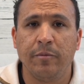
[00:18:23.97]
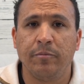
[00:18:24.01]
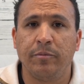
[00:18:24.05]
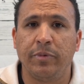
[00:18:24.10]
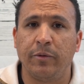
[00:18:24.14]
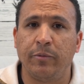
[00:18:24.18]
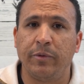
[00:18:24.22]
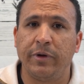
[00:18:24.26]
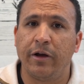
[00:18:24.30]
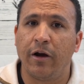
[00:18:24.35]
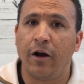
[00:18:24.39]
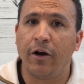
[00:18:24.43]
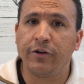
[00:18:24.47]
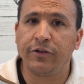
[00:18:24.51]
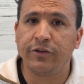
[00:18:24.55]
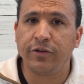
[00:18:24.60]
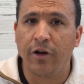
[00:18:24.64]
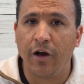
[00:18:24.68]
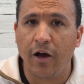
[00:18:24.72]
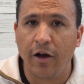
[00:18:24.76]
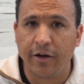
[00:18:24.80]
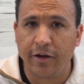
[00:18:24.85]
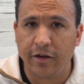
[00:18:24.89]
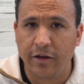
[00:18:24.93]
But we are
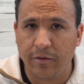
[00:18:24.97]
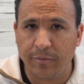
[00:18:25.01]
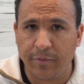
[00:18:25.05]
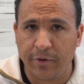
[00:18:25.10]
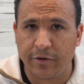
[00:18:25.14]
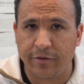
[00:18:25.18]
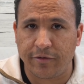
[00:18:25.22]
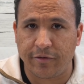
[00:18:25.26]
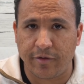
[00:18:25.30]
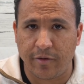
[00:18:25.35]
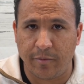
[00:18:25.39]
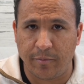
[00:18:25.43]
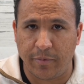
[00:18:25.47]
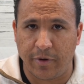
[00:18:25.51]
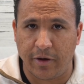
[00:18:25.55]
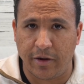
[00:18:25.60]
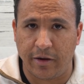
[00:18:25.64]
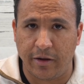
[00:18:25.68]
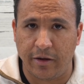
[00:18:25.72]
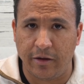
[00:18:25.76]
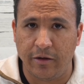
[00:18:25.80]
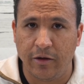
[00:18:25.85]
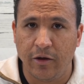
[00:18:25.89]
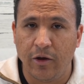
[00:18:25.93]
talking about
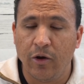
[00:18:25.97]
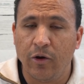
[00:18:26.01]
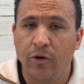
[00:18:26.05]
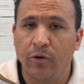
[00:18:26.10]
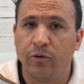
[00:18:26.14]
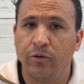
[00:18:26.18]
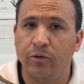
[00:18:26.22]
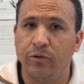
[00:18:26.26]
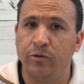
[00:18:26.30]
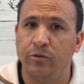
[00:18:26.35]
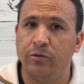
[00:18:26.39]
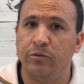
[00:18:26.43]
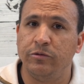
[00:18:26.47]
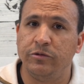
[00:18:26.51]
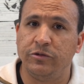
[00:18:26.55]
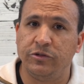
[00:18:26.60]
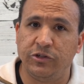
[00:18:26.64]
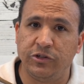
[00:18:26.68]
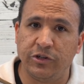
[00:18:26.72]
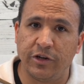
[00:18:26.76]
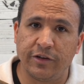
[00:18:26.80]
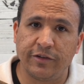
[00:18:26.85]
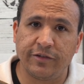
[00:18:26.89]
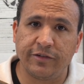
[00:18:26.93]
somebody who
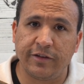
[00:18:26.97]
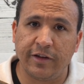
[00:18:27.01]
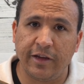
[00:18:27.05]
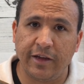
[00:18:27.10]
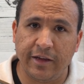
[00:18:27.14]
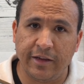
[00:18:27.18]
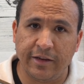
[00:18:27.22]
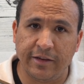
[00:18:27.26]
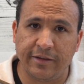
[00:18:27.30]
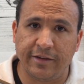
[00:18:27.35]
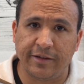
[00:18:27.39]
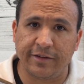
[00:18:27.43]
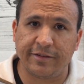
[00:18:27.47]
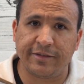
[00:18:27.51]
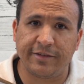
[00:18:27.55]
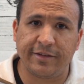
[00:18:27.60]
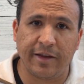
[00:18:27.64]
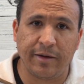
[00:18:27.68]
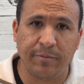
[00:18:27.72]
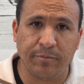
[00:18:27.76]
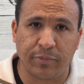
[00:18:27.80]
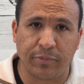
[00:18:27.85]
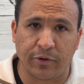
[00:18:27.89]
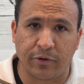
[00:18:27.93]
just in
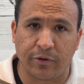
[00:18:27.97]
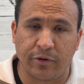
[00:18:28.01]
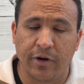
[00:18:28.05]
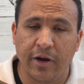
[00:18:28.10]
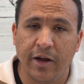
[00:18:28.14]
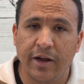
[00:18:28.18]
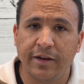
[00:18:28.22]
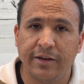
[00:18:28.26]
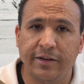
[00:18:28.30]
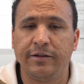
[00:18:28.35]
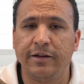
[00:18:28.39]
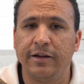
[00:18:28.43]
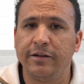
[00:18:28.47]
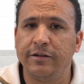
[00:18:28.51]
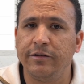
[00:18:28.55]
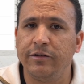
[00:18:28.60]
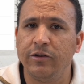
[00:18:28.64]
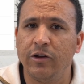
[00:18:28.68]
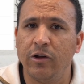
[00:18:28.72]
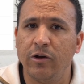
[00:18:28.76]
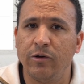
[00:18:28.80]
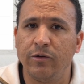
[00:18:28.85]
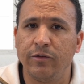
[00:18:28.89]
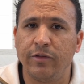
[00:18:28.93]
December
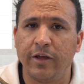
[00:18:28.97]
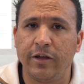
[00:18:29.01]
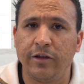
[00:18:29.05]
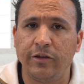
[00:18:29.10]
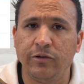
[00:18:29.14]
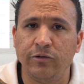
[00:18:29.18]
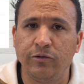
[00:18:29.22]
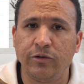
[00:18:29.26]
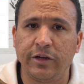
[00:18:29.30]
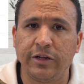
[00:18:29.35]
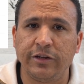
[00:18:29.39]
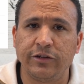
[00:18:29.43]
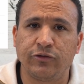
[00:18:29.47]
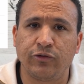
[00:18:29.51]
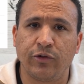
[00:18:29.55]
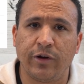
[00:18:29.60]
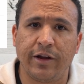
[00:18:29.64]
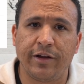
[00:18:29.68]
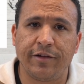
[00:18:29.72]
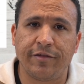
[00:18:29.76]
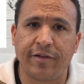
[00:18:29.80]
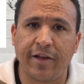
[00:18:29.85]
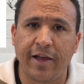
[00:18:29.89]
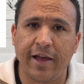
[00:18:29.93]
didn't know that you can
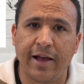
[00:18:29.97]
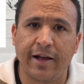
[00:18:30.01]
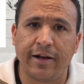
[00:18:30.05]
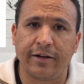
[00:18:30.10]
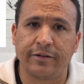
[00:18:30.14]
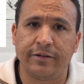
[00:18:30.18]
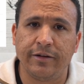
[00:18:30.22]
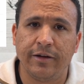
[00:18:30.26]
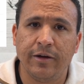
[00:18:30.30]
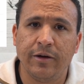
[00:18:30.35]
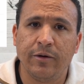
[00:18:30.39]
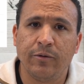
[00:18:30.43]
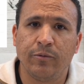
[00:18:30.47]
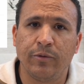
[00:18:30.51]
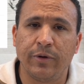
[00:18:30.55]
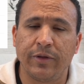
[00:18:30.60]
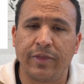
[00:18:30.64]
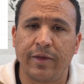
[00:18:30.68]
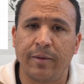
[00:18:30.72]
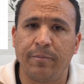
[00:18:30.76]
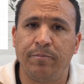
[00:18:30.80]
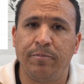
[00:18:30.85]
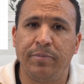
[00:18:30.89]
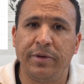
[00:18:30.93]
transact
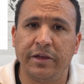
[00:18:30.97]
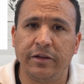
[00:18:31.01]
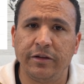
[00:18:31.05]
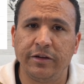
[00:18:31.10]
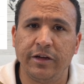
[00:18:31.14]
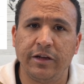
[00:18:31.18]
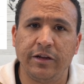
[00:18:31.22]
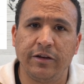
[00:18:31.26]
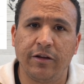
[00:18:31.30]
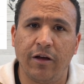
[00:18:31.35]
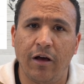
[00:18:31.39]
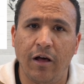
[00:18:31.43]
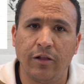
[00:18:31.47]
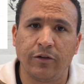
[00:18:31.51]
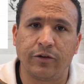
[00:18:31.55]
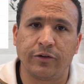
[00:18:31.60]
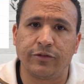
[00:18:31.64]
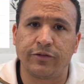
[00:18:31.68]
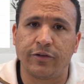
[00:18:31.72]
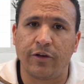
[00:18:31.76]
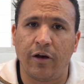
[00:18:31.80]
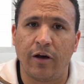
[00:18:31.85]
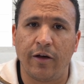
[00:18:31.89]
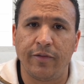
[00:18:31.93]
with $1 billion
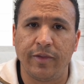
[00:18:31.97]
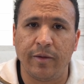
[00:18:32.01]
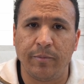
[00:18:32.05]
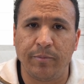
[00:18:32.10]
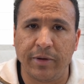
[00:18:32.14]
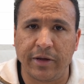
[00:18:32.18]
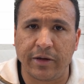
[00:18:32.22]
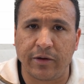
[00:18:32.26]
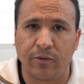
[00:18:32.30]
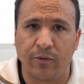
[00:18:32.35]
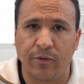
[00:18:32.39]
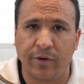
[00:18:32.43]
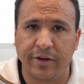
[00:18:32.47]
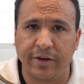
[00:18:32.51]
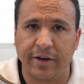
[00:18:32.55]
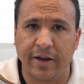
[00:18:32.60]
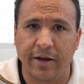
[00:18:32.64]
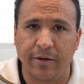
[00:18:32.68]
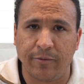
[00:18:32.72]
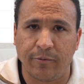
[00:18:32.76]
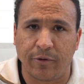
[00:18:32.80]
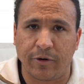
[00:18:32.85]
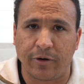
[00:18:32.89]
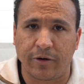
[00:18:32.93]
on the Bitcoin
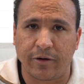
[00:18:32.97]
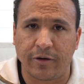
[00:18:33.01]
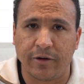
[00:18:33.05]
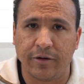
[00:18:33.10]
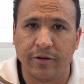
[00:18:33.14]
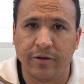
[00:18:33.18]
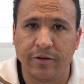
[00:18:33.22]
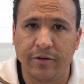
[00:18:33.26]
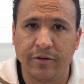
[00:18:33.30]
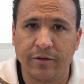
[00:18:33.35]
network.